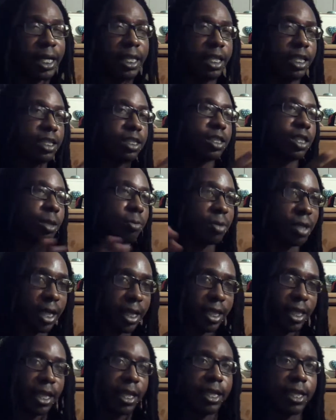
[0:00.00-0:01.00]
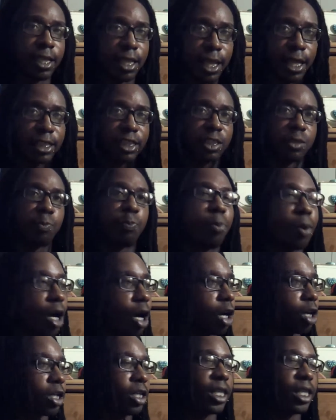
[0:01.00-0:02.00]
I need something that
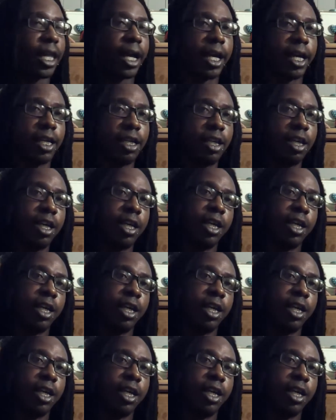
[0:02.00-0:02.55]
spark, and like